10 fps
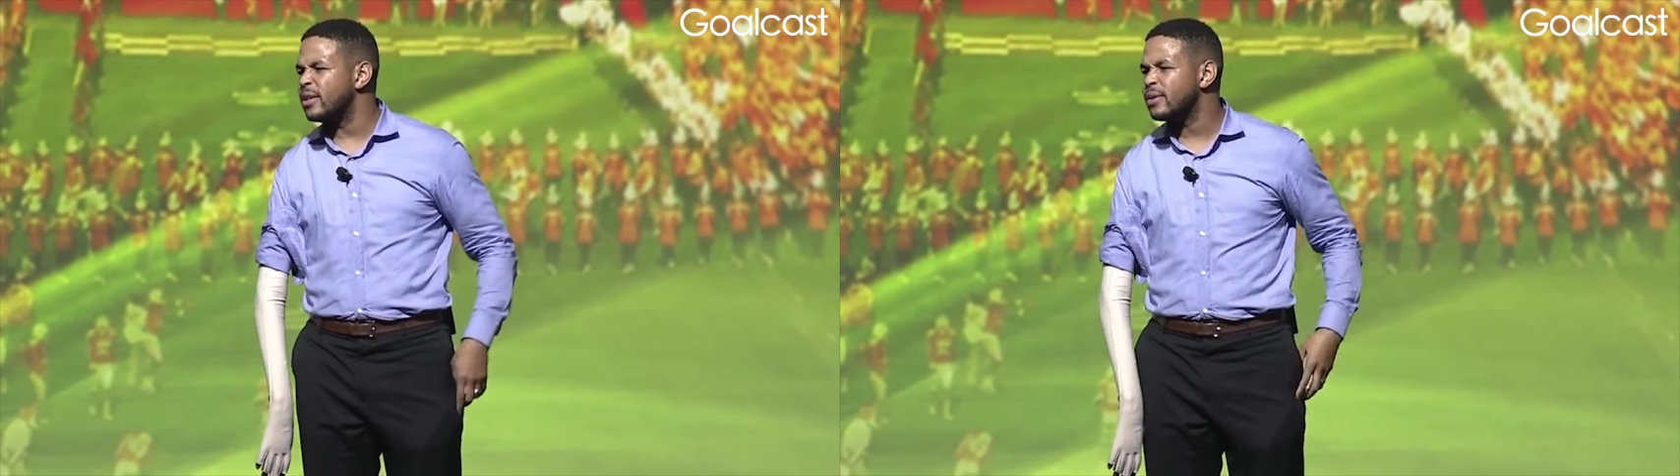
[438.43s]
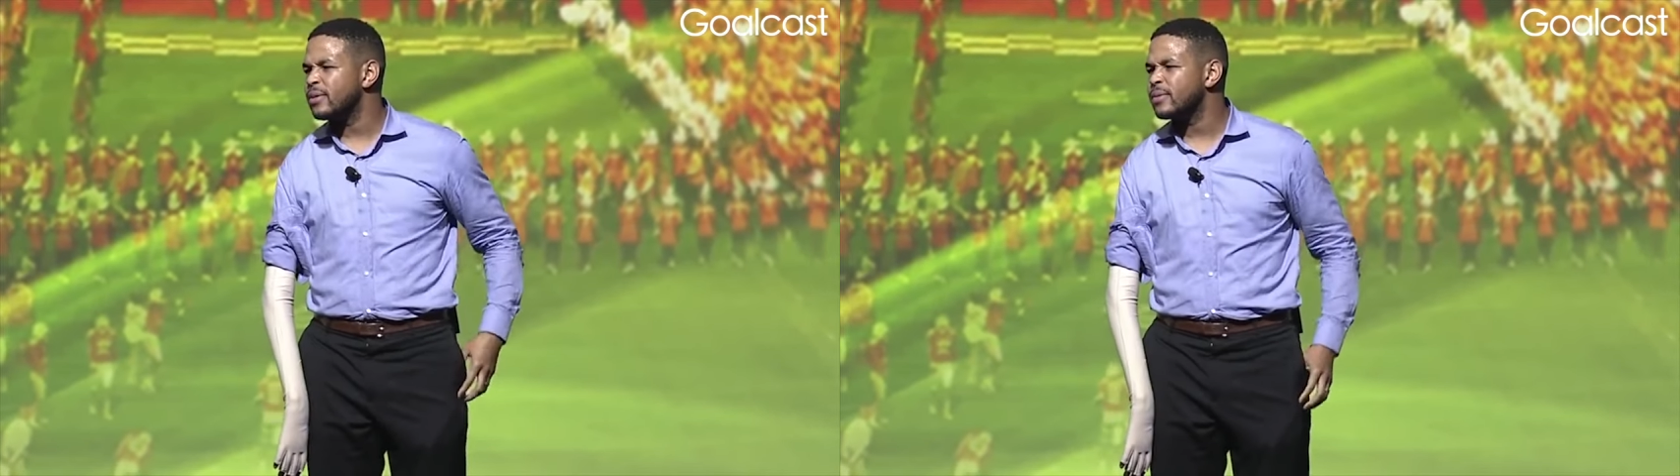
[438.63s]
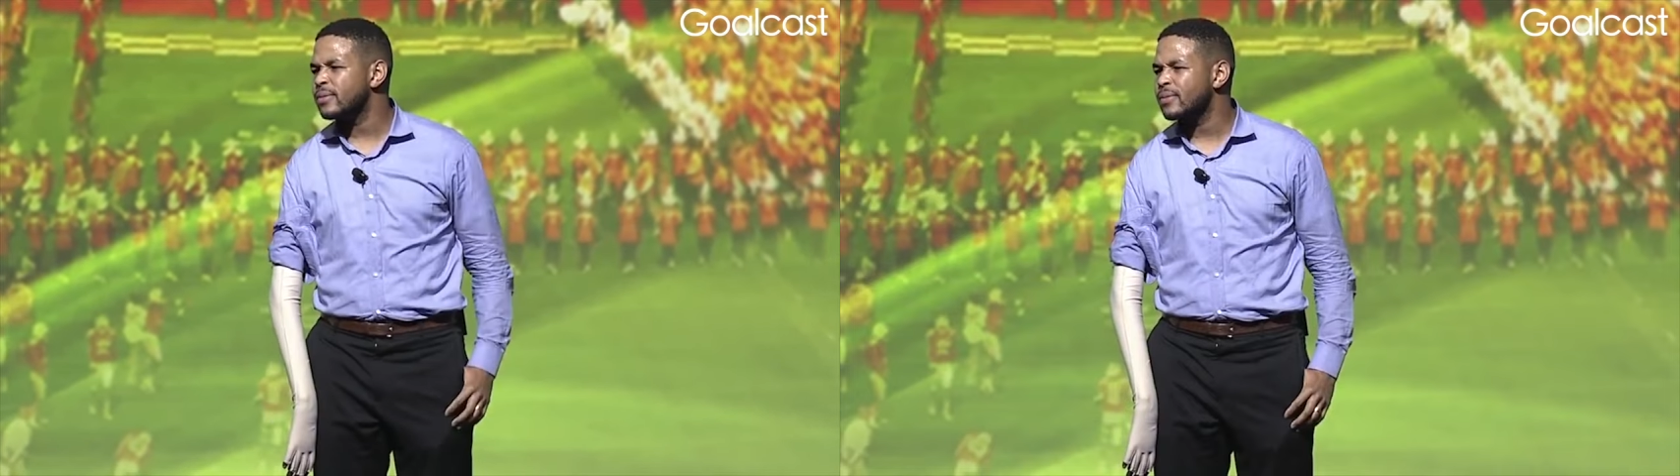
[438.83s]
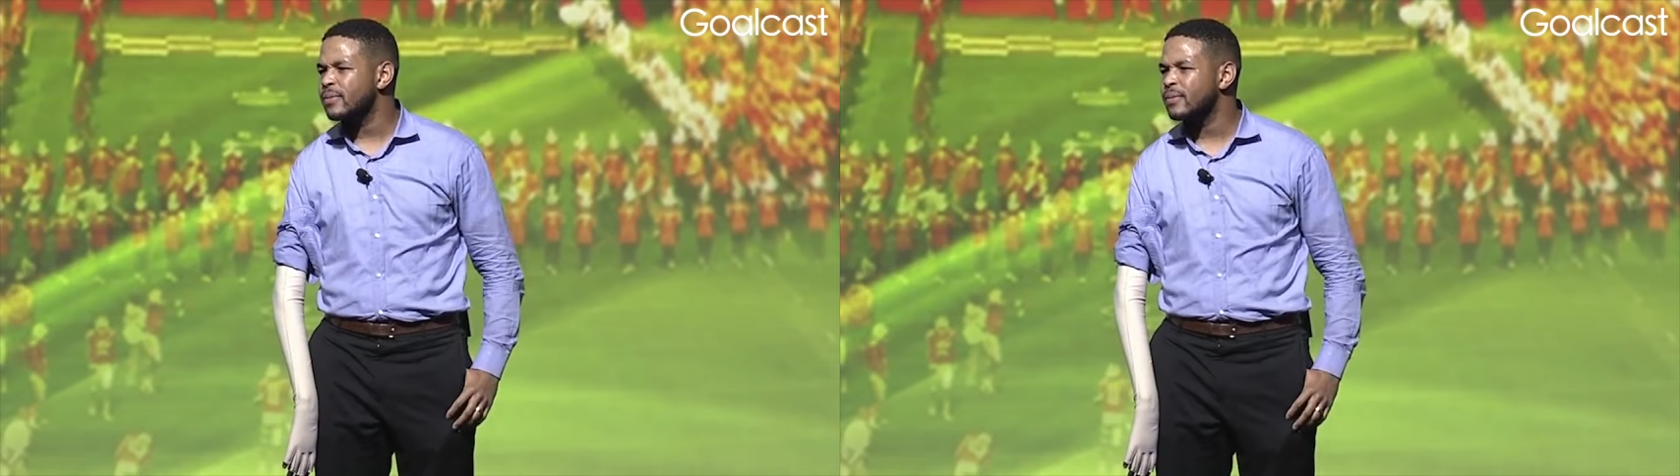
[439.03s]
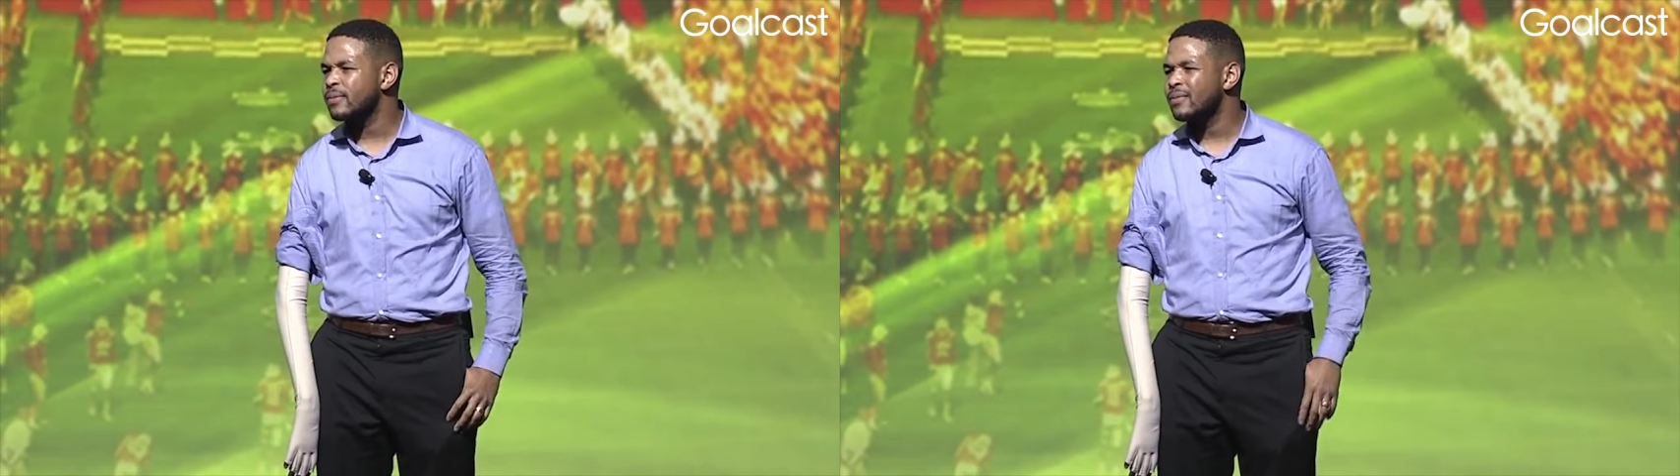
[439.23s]
it.
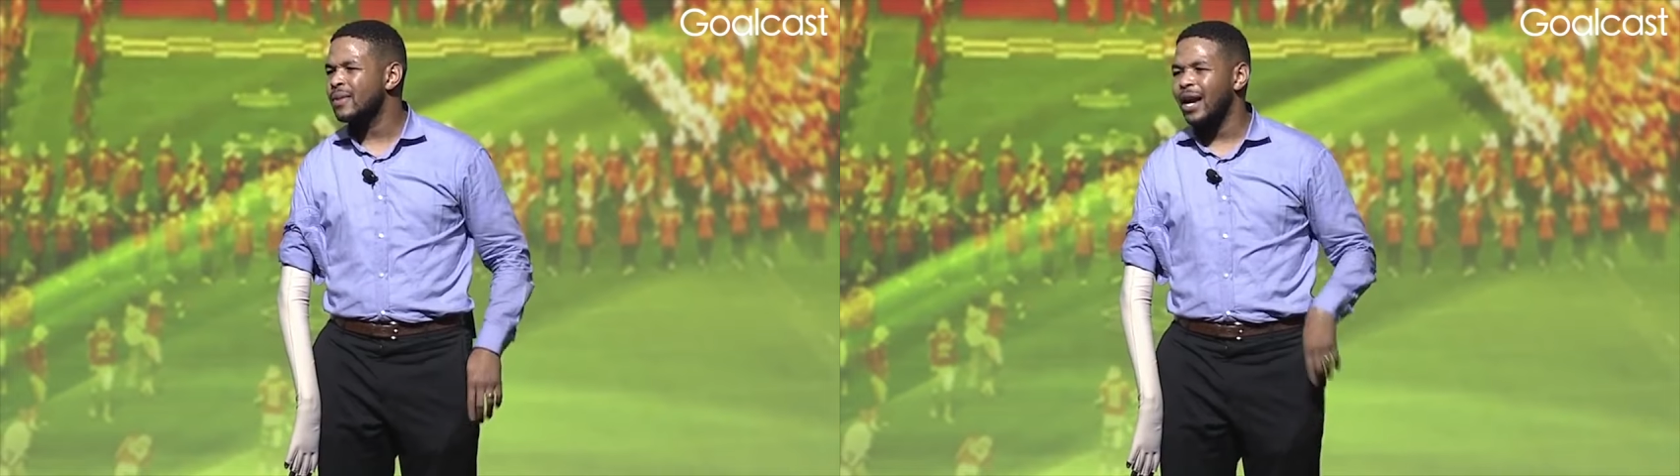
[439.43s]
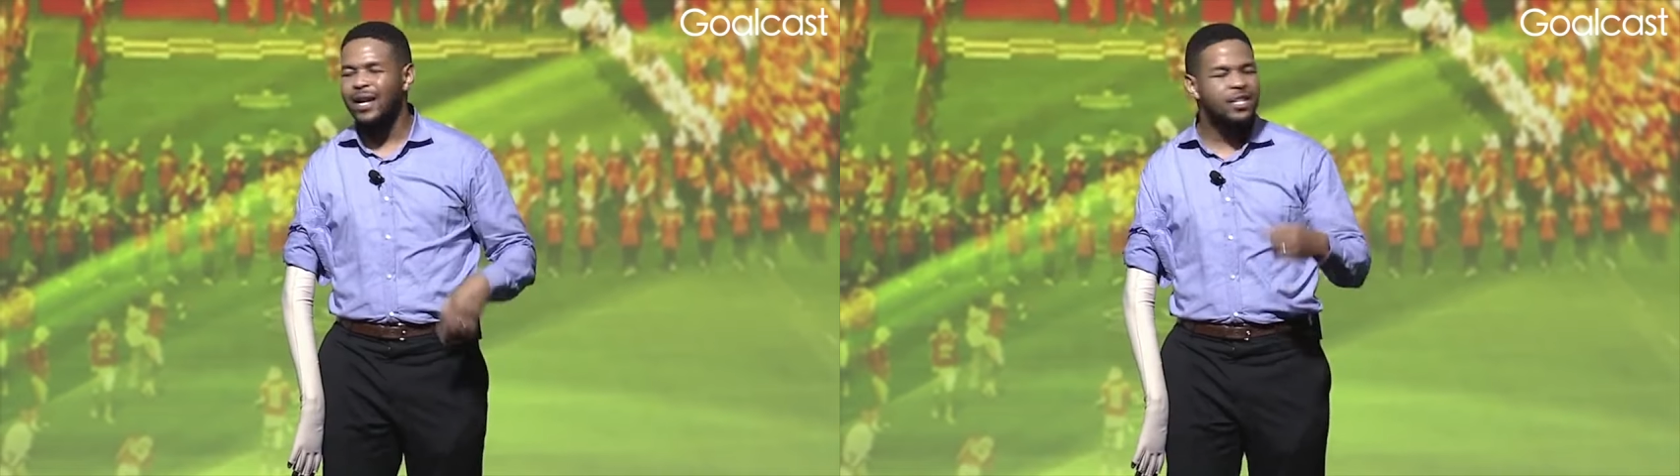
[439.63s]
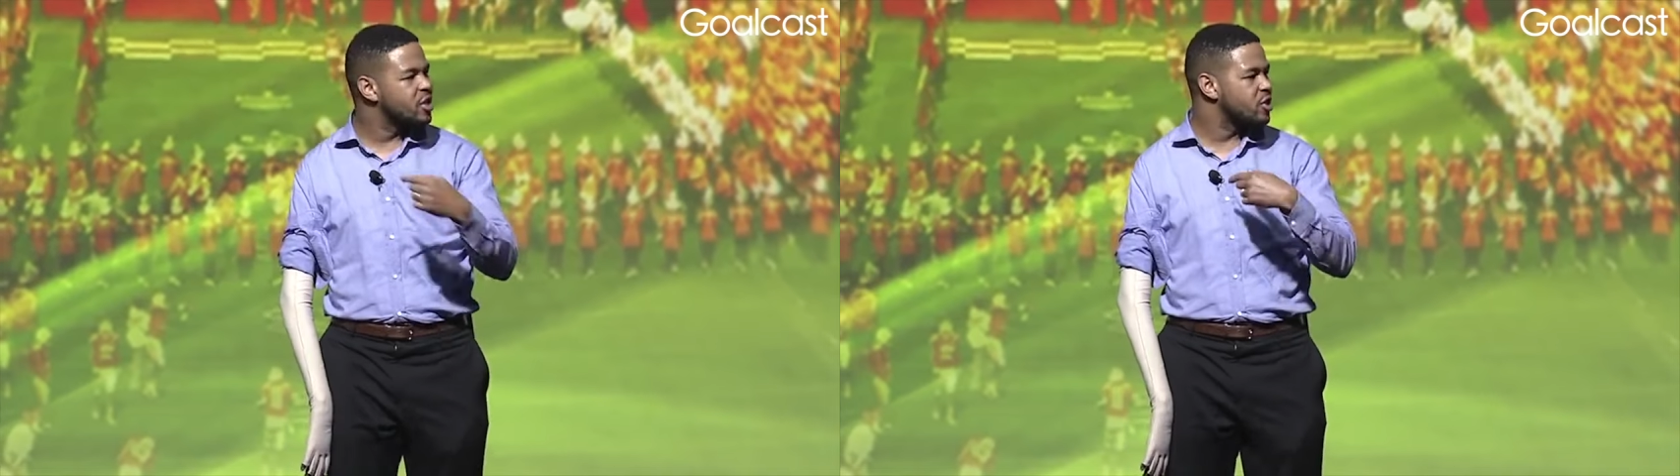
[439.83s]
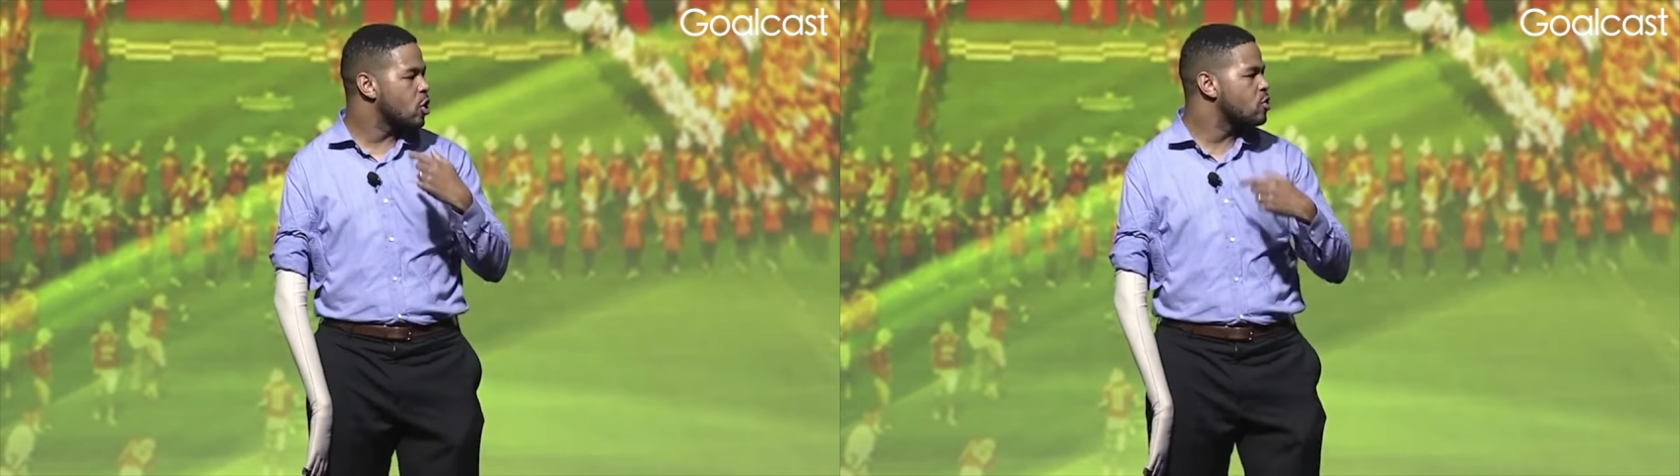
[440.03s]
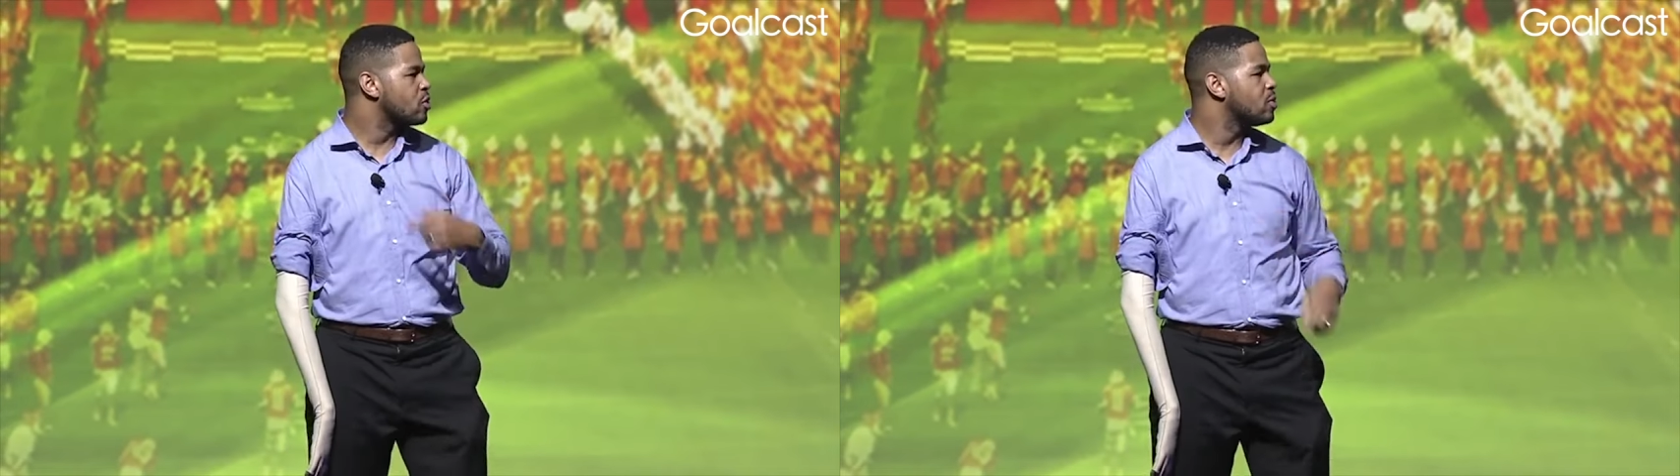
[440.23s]
And it's
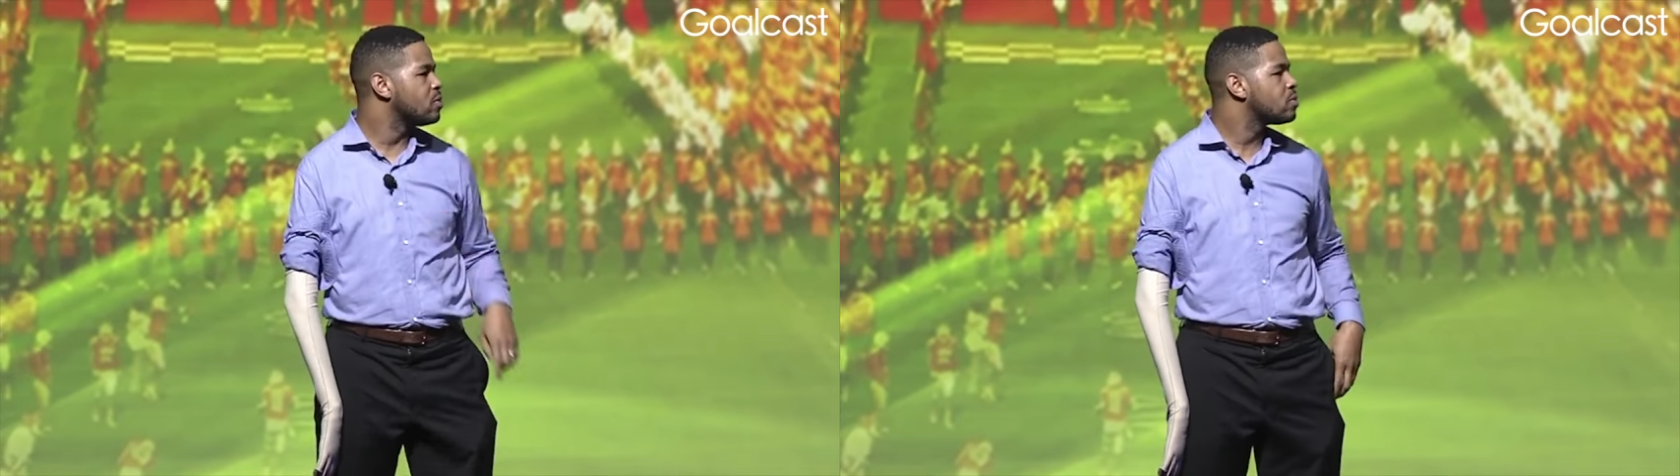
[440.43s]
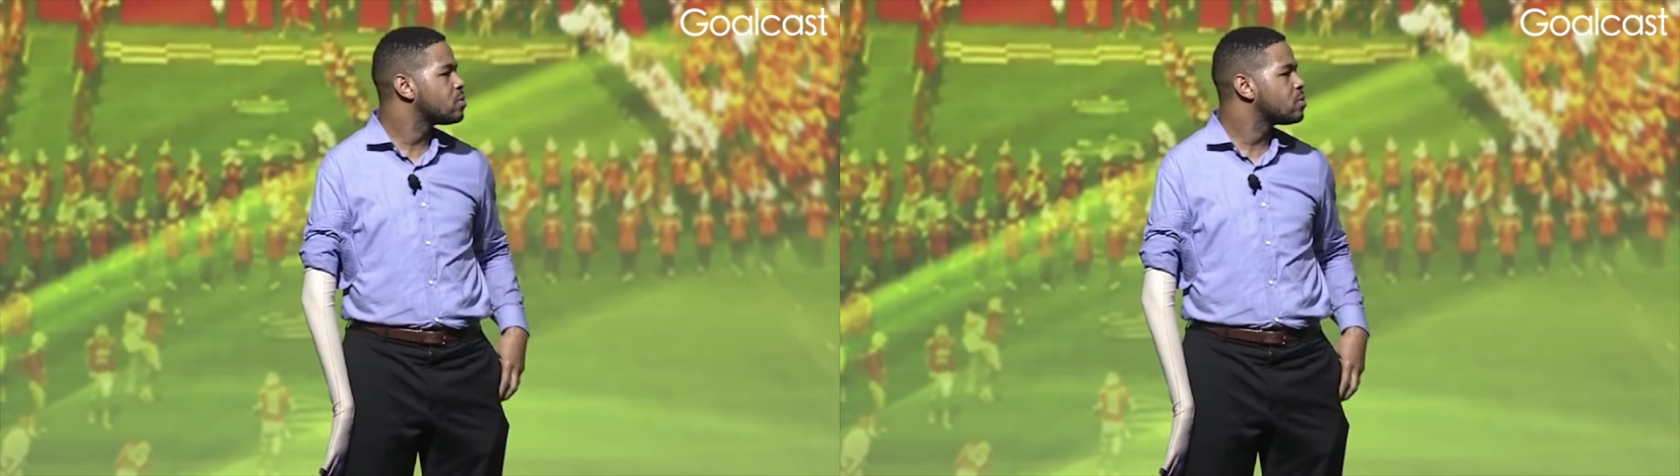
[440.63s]
internal.